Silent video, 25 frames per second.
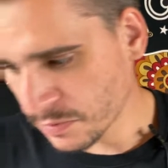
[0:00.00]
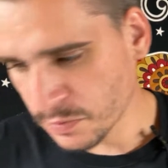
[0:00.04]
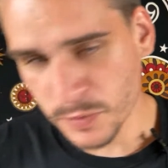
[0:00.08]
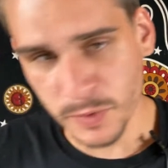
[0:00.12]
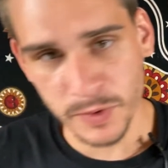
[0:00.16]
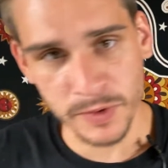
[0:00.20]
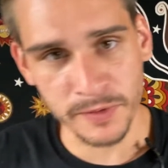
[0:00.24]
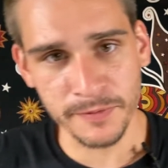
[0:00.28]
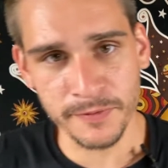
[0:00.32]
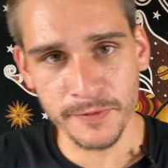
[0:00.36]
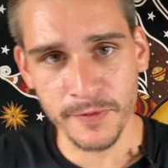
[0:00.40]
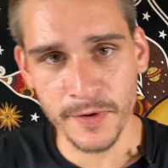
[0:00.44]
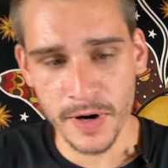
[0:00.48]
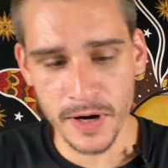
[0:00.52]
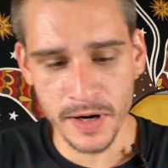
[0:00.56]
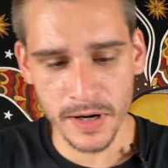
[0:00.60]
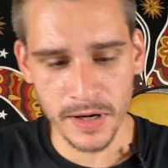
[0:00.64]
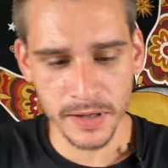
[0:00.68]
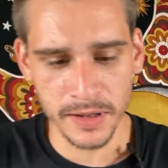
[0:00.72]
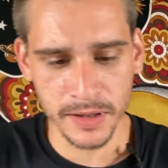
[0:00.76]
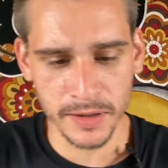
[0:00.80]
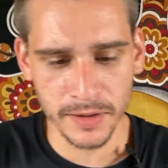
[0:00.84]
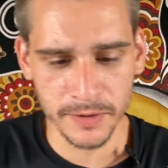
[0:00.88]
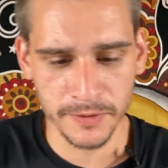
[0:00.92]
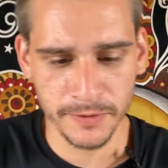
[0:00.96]
more
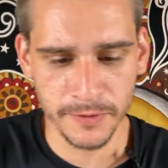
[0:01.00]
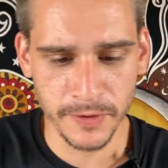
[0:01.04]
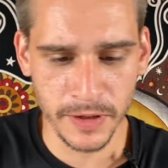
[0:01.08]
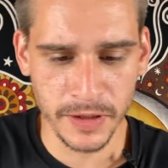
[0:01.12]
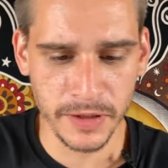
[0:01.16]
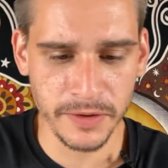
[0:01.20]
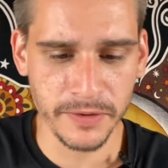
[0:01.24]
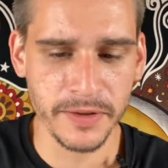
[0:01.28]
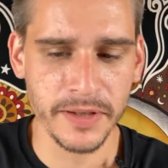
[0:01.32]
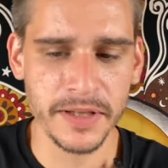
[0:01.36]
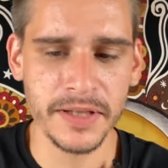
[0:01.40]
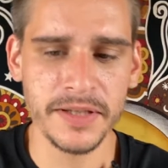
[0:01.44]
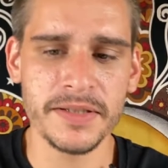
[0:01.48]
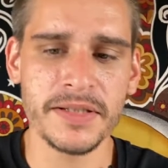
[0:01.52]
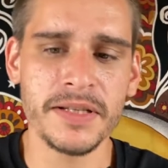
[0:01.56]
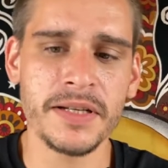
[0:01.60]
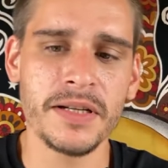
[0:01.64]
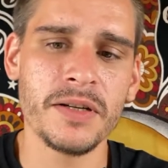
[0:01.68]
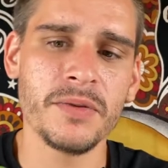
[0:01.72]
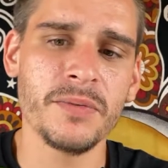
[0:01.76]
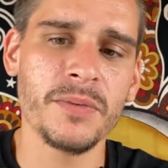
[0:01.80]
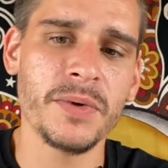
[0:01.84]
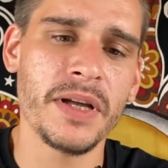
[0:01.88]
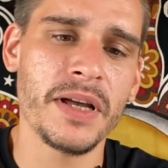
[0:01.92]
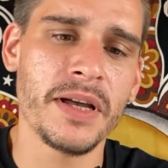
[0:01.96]
frog figurines
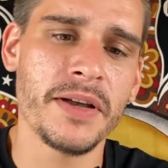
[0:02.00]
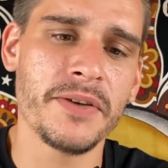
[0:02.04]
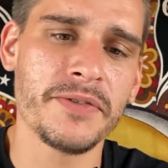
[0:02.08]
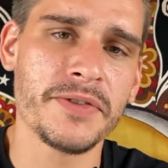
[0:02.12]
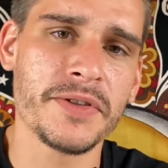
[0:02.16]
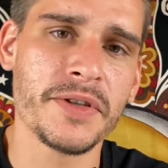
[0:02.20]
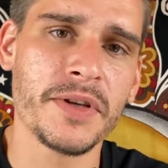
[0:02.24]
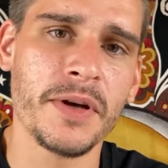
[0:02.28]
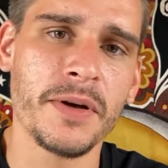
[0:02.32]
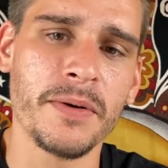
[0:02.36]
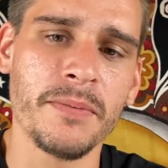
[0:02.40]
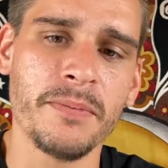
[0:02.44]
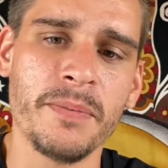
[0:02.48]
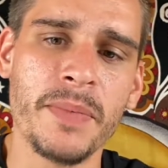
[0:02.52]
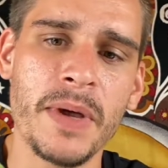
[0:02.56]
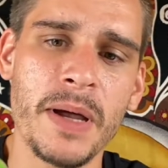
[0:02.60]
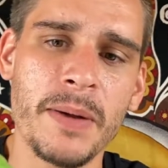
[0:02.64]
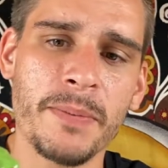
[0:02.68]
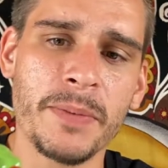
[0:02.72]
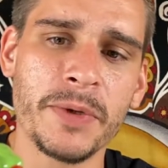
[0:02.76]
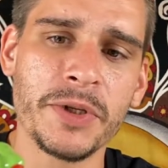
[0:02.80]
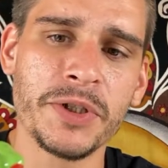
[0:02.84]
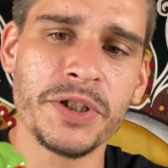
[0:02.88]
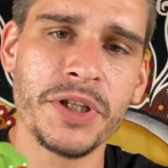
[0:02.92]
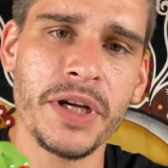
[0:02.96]
here. We have salt and
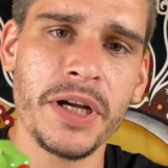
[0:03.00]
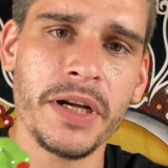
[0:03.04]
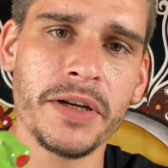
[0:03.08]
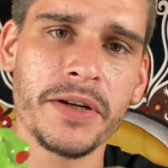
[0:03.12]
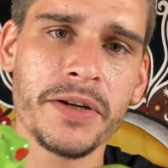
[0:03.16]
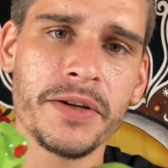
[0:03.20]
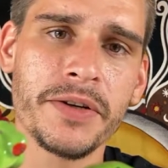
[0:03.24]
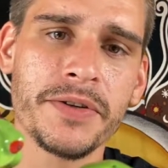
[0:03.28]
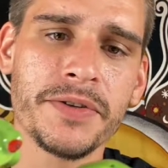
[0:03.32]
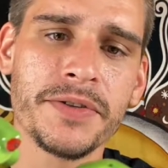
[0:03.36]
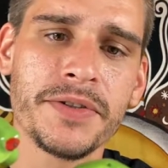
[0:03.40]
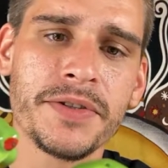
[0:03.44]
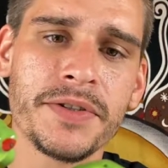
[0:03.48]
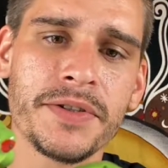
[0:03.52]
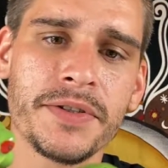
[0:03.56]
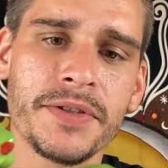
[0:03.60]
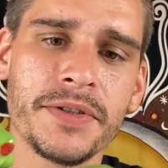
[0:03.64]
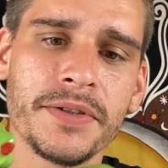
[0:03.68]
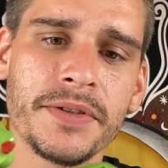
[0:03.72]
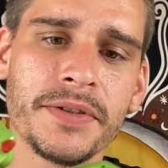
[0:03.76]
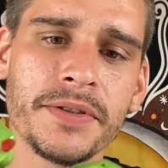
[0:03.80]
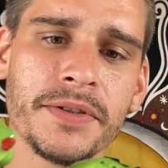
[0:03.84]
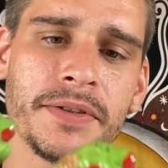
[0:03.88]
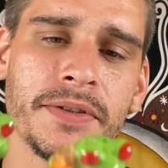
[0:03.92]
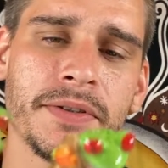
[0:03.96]
pepper shakers.
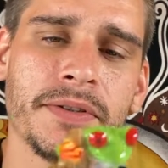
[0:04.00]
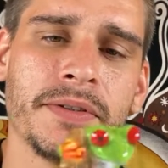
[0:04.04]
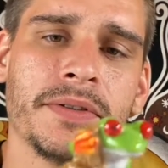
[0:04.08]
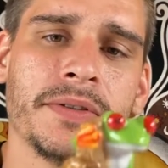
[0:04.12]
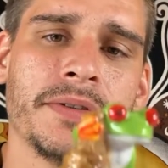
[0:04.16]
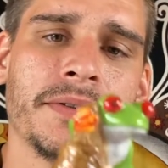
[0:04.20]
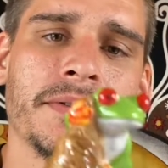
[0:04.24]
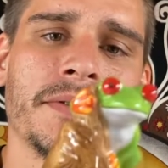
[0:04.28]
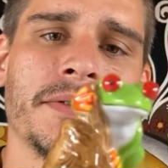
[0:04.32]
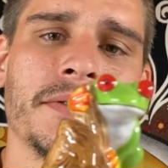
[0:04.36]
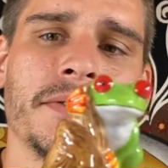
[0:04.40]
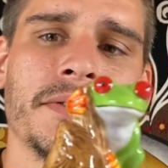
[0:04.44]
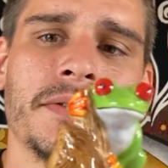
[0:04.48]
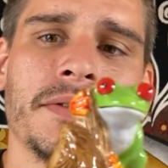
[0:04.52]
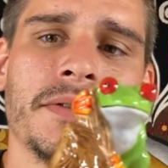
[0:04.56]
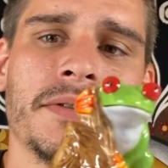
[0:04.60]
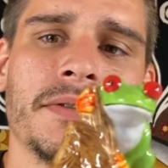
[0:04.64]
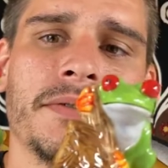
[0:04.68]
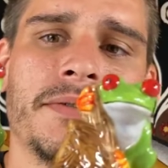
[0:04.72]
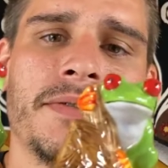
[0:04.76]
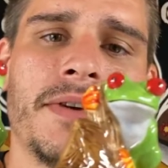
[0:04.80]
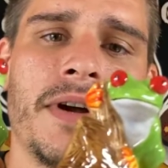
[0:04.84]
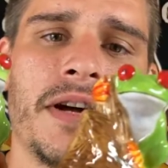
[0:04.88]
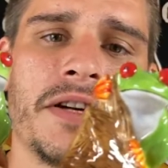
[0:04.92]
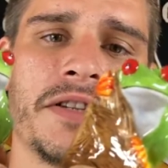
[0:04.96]

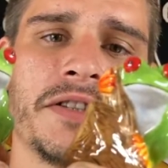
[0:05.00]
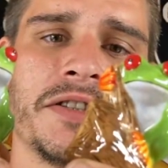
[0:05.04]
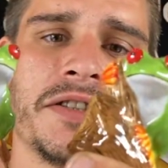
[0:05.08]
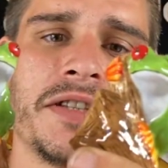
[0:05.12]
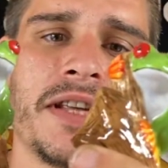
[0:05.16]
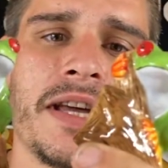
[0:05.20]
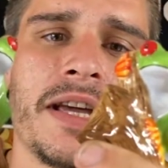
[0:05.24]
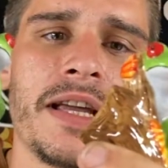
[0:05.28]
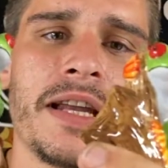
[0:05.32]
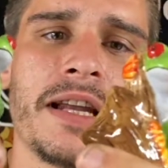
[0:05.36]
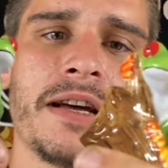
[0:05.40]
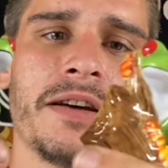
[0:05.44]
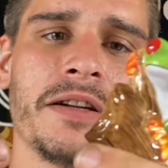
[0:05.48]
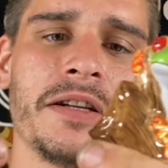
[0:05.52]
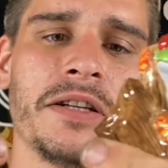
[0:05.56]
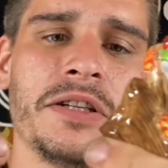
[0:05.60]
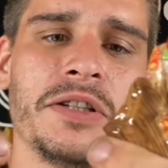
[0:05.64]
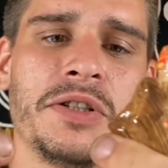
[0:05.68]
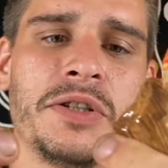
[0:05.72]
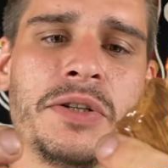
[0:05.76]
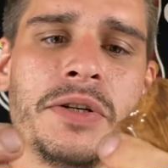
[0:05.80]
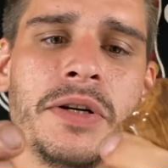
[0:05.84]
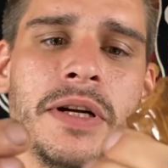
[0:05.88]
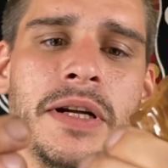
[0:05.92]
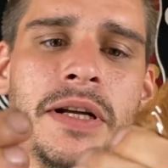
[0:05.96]
Frogs just hanging out in the
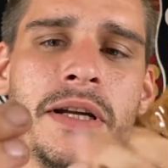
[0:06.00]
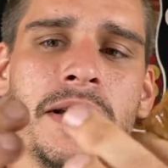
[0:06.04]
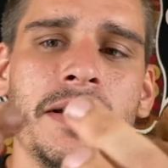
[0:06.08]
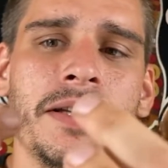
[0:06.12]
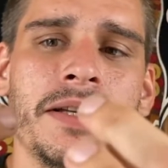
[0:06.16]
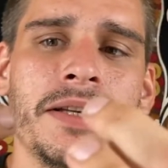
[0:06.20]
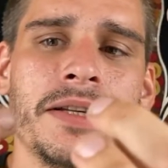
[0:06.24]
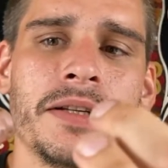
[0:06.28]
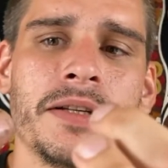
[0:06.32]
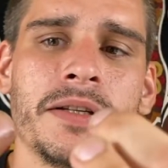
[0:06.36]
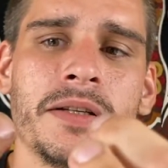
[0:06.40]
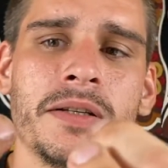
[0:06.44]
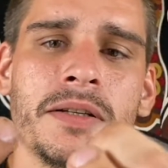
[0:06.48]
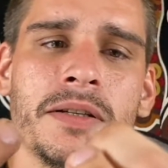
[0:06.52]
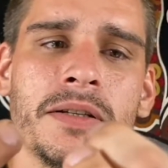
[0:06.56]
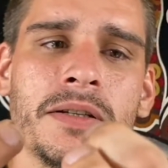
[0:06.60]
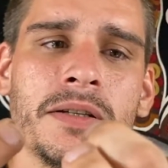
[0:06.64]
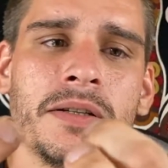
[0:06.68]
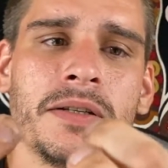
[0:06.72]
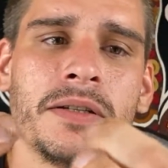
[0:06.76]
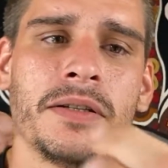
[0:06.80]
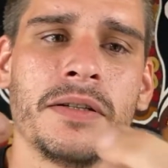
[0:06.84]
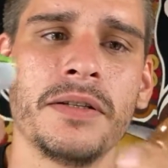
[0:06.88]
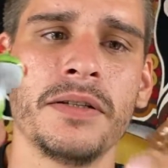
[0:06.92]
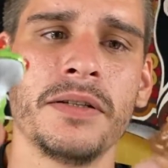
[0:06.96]
tree.
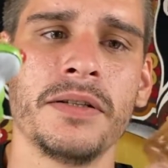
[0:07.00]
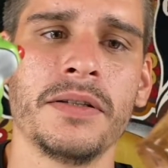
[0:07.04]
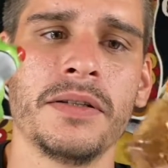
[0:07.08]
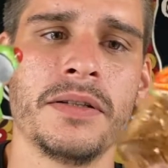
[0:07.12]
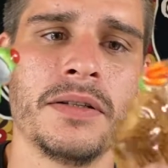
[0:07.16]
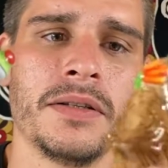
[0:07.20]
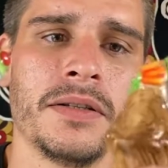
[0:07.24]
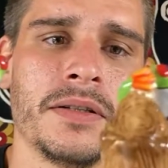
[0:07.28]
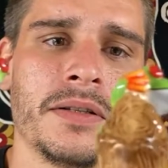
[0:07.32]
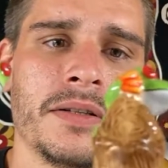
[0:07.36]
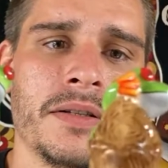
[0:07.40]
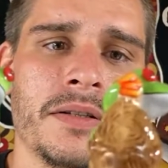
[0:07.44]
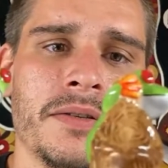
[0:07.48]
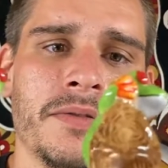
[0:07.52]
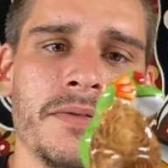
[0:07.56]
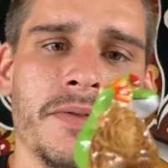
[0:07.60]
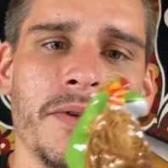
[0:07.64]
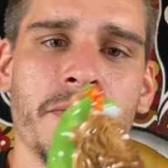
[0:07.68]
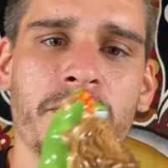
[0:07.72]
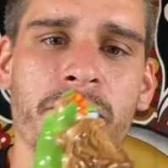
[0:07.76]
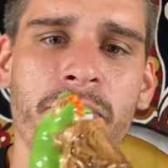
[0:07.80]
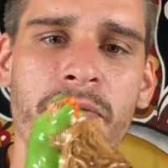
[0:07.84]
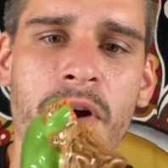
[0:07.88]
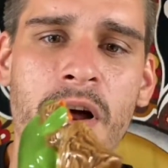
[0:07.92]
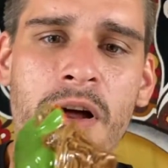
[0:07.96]
For
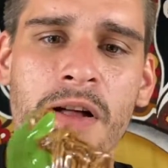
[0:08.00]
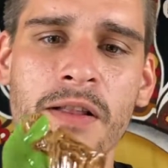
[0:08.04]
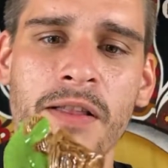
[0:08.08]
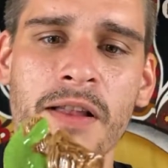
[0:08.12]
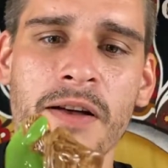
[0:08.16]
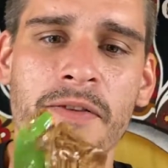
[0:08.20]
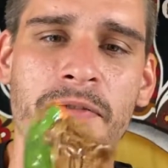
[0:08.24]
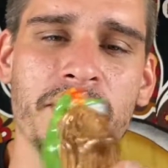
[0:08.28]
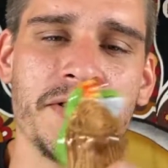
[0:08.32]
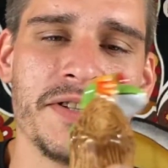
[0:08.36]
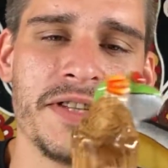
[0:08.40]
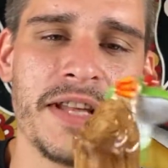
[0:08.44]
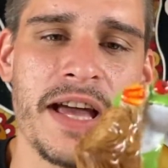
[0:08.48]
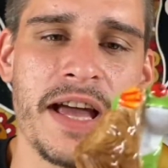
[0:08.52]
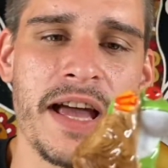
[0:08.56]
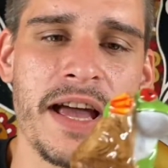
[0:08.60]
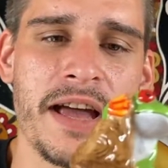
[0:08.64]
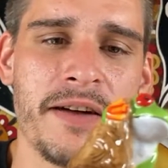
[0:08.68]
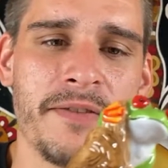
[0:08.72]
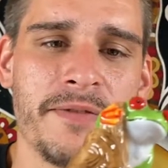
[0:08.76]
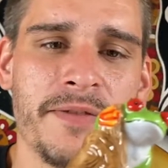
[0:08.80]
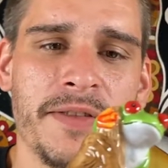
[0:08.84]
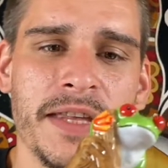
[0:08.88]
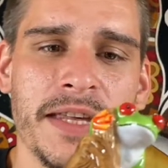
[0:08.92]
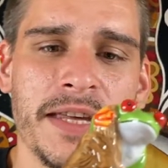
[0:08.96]
the frog lovers that
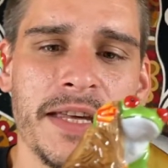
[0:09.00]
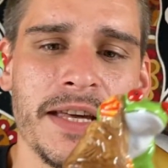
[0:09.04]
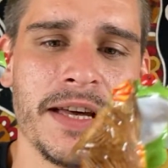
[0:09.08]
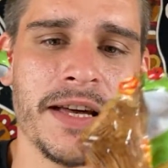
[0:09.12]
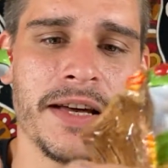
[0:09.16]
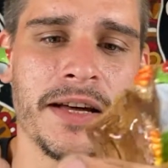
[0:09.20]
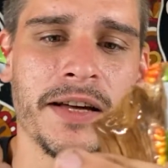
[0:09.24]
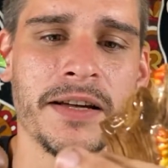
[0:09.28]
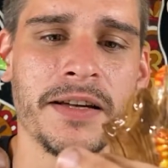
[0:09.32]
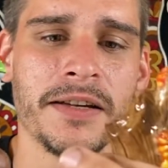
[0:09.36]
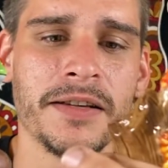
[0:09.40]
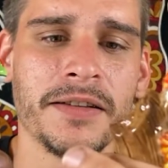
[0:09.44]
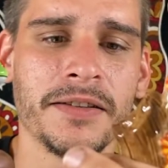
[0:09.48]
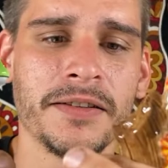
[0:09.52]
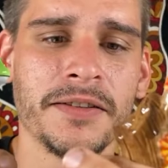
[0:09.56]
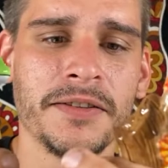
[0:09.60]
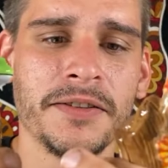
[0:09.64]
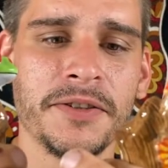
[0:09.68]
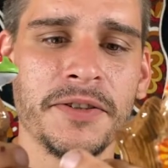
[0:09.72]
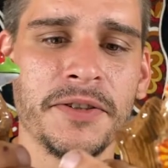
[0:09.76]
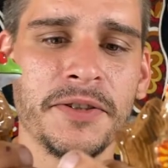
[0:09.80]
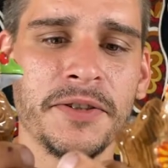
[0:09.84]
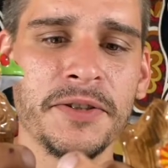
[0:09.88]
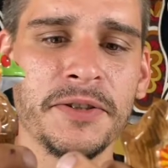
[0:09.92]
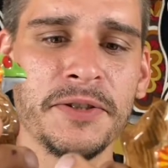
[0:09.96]
have the uh,
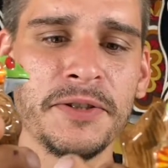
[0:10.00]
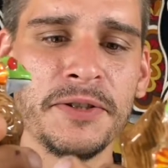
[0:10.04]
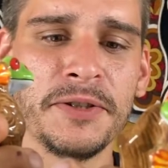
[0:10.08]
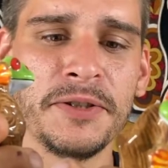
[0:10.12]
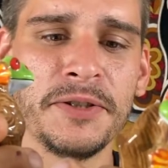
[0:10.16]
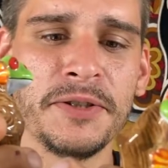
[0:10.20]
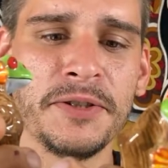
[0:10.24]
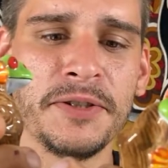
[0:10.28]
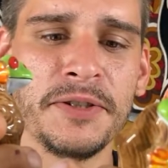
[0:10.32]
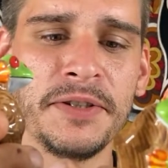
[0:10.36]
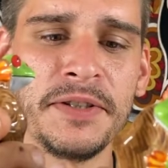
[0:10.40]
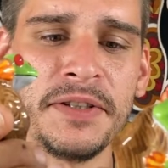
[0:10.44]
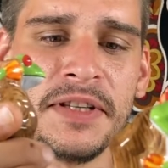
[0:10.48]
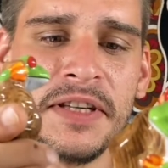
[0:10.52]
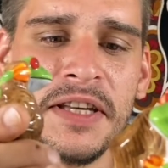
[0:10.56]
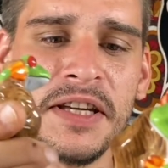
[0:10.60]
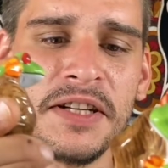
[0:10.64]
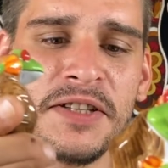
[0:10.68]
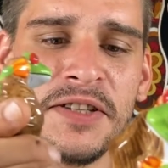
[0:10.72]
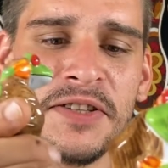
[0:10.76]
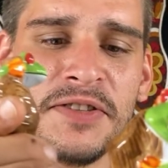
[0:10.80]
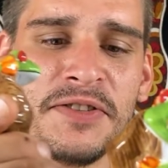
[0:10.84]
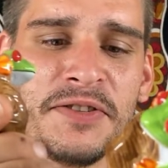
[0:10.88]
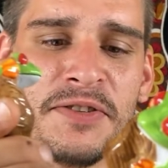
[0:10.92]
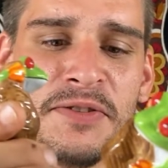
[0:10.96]

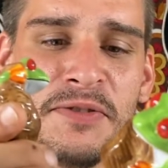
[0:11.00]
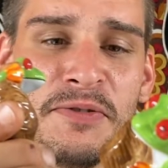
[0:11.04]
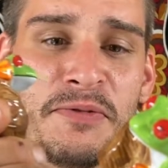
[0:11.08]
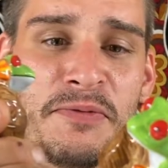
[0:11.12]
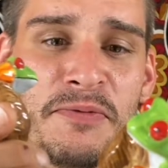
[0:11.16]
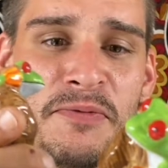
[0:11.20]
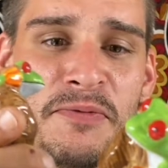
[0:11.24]
kitchen